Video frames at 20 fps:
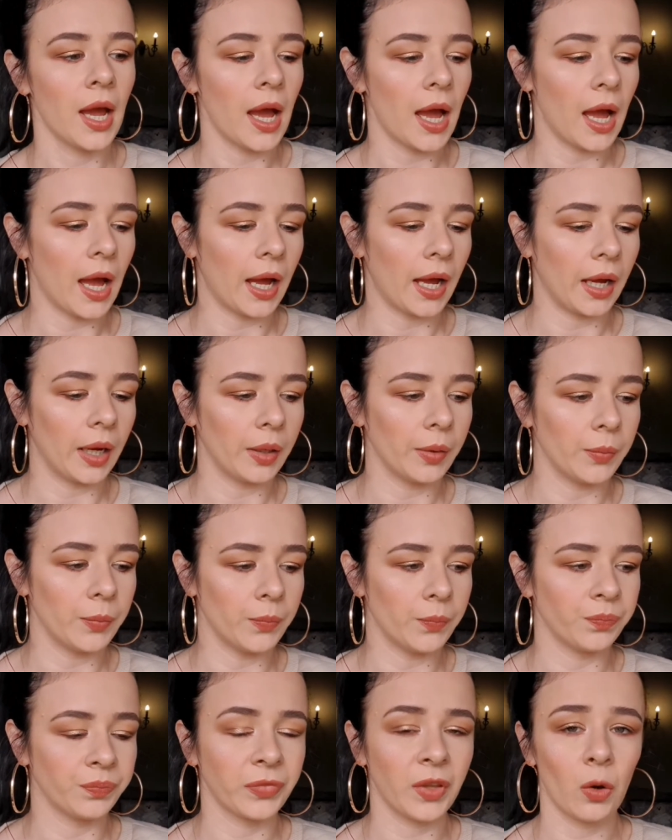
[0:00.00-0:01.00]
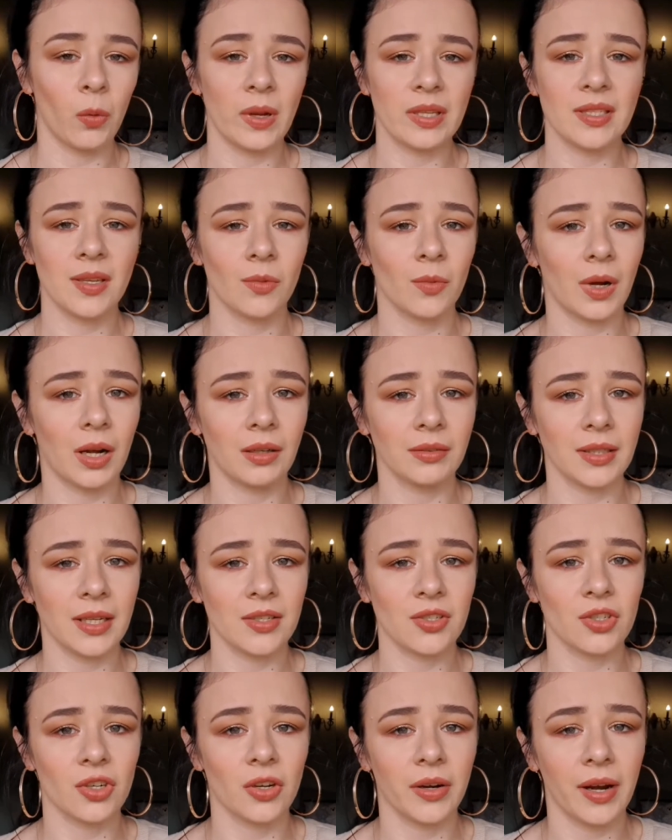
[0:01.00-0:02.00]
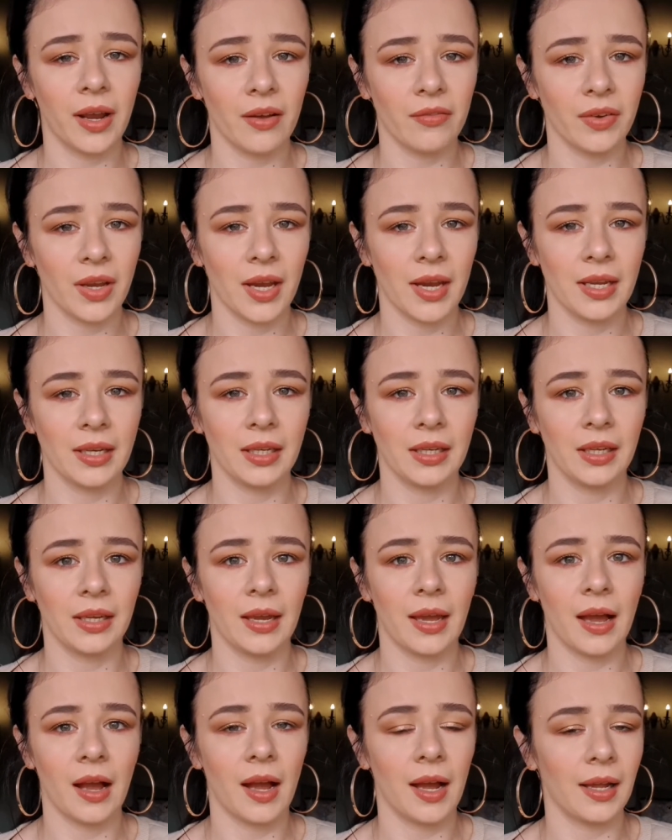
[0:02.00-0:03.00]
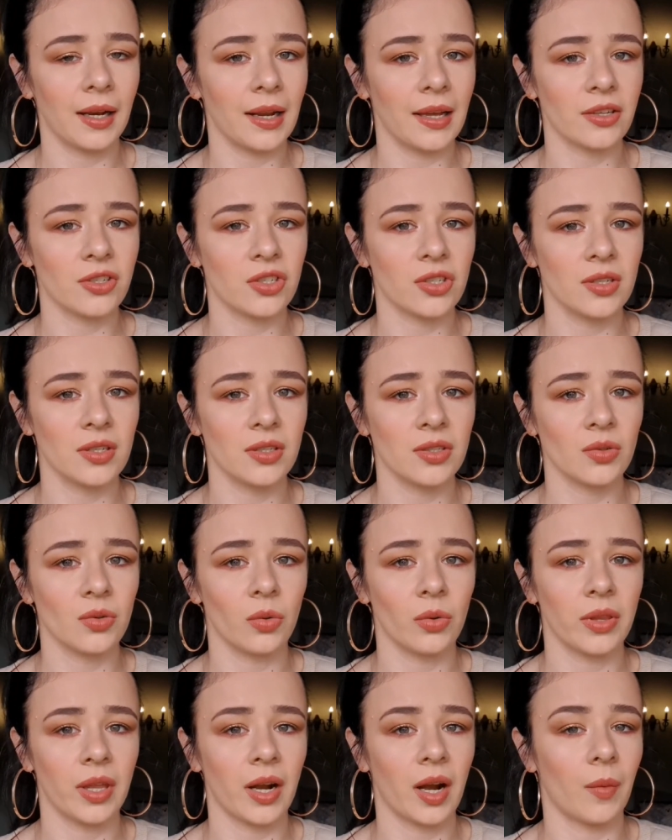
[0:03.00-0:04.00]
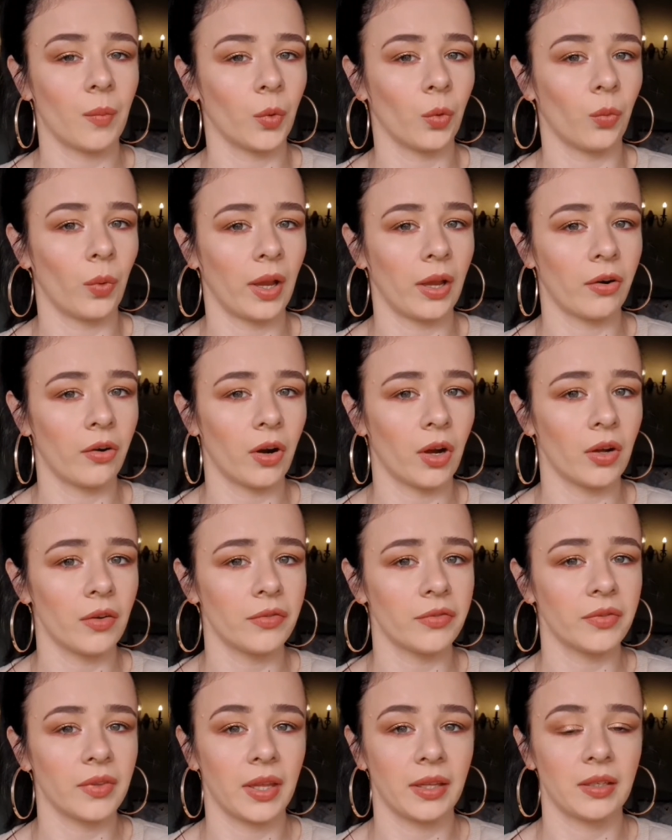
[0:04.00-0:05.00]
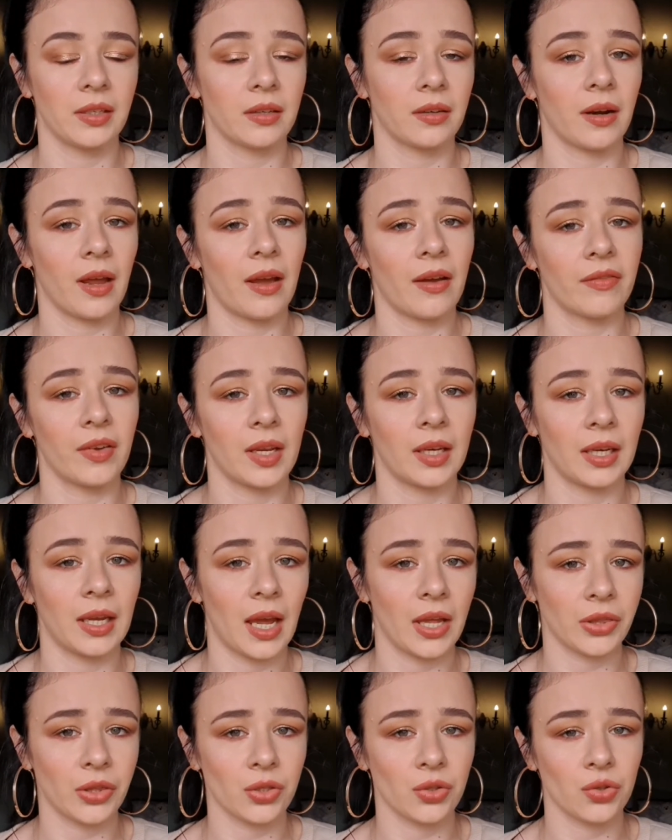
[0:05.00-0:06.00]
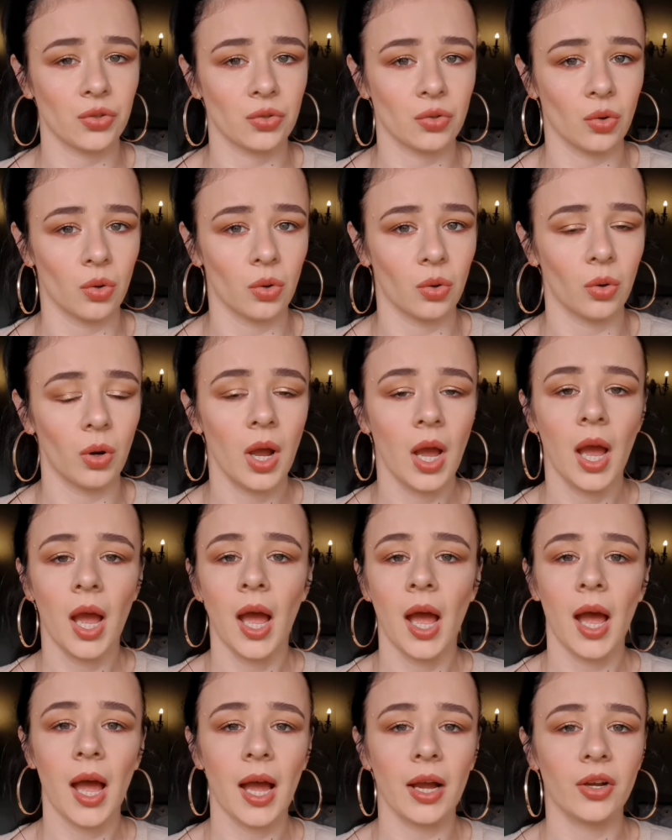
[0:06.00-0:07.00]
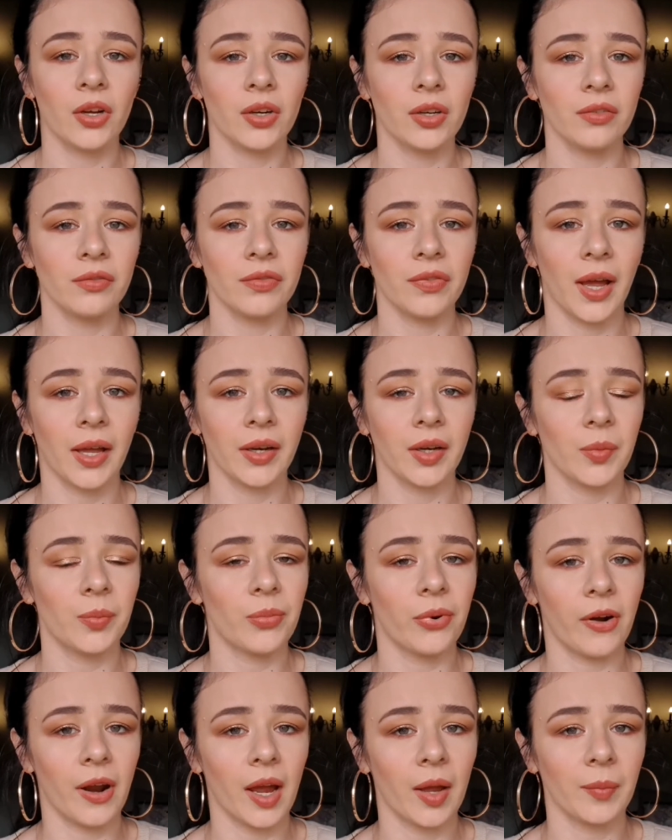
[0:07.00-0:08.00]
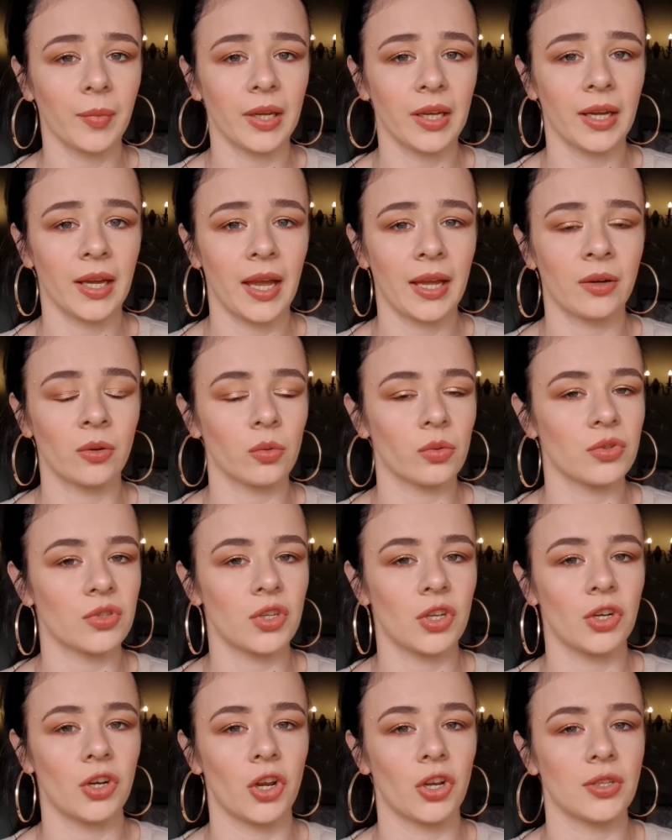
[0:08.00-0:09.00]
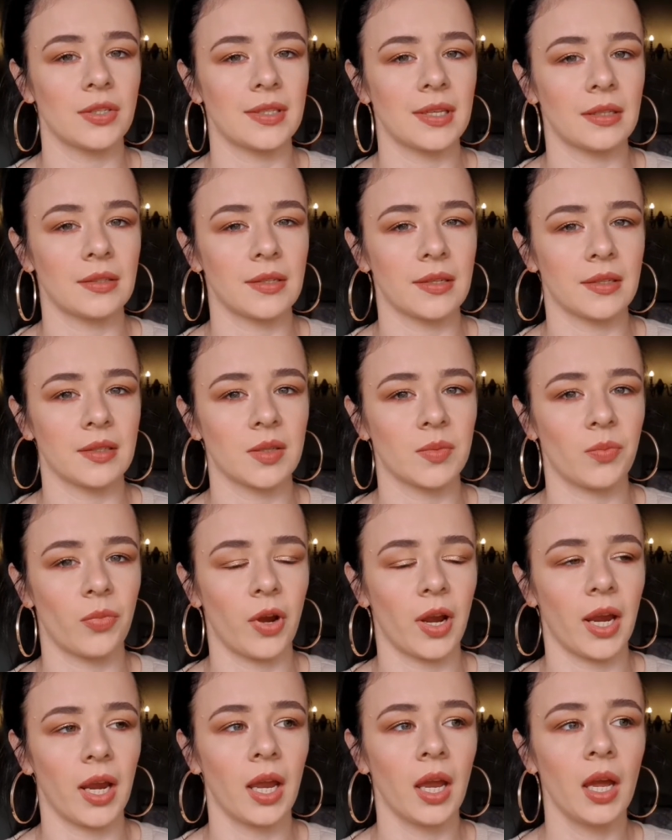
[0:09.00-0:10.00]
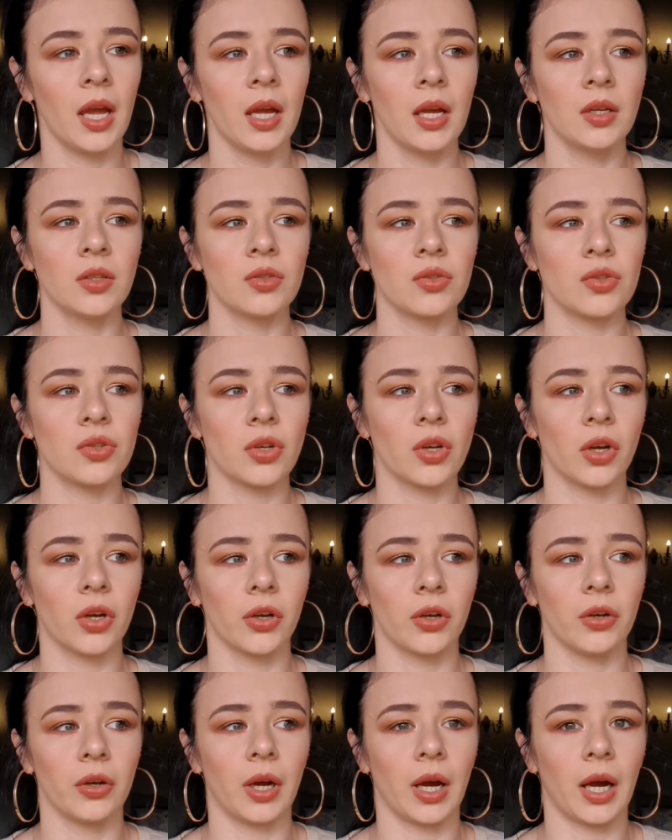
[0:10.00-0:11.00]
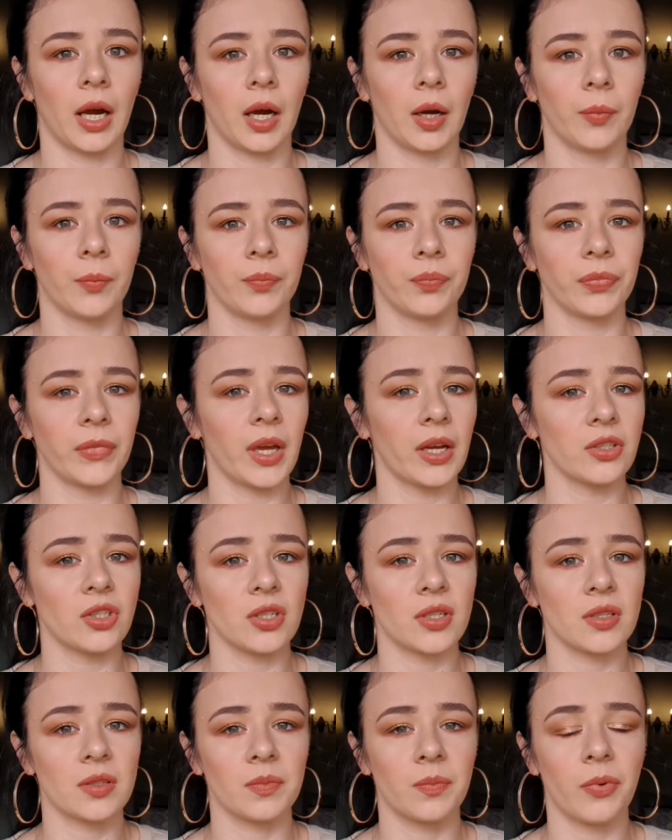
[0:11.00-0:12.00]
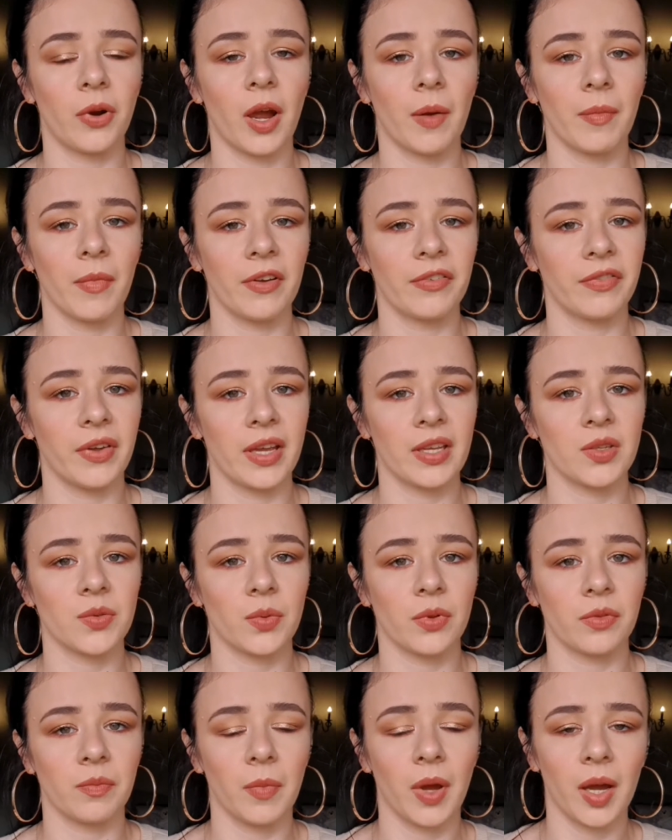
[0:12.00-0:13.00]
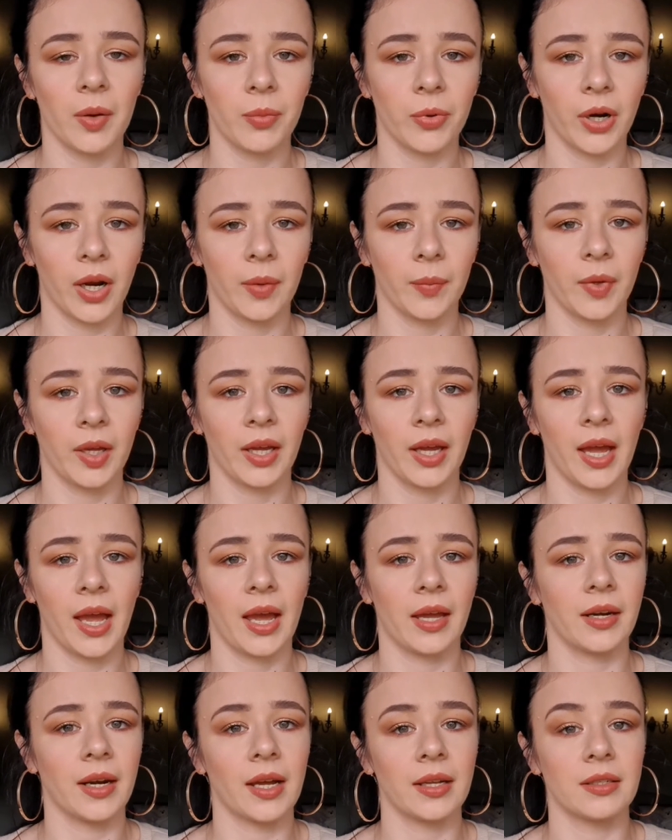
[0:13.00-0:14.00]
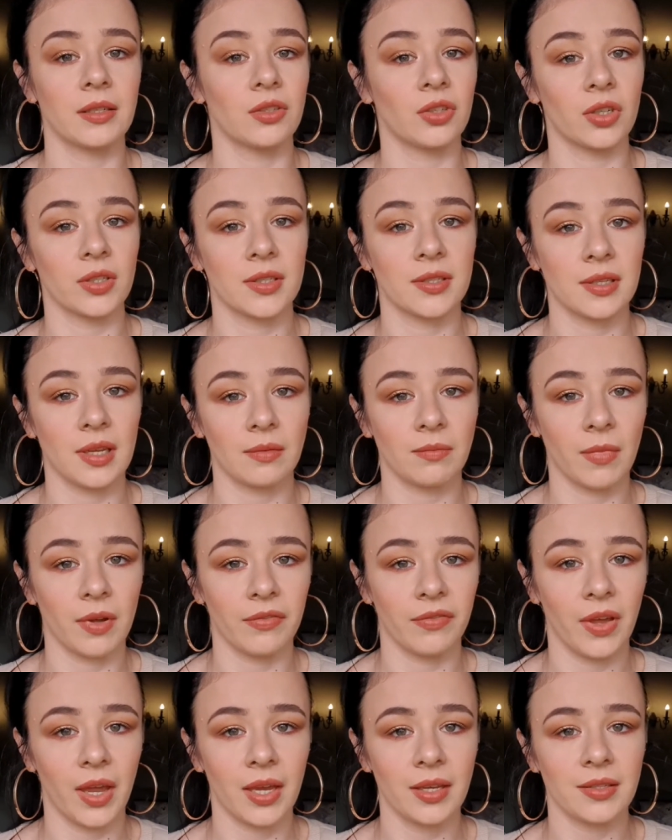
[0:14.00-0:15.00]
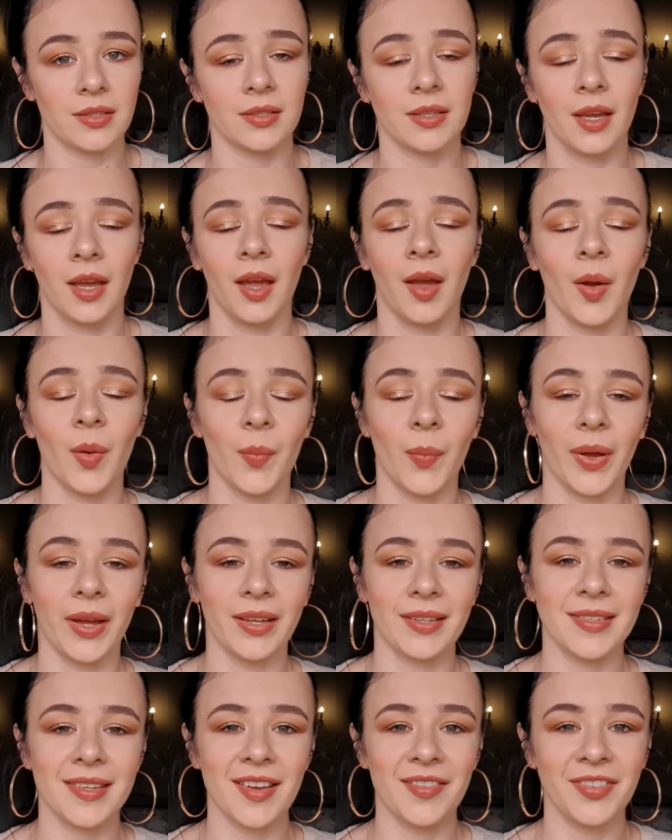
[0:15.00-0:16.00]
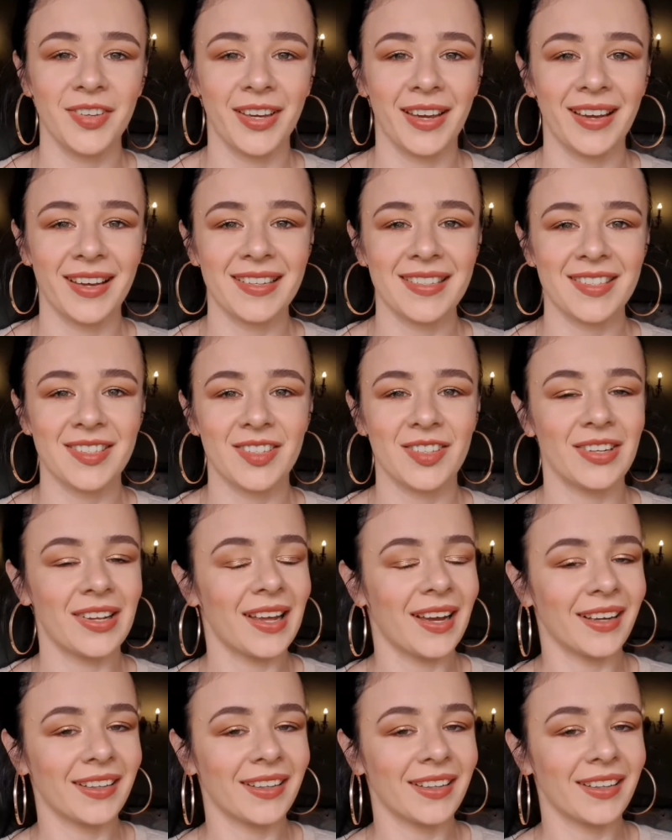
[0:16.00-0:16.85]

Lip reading: Wet n Wild does not have any eyelashes, or that I'm aware of. They didn't have any at the store. I couldn't find a primer and also no setting spray. So I just primed my face with my primer and I did not set my face. But if you guys do like